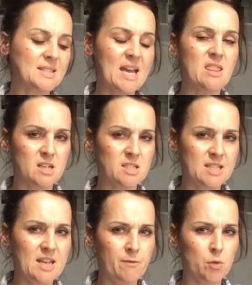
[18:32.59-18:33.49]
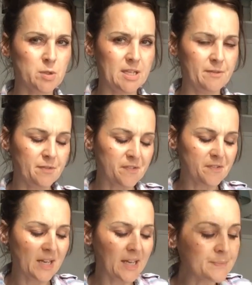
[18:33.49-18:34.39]
day 13, 14,
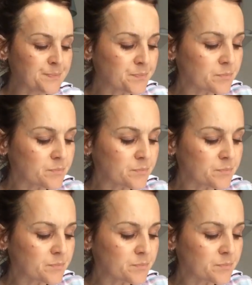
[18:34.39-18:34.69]
15.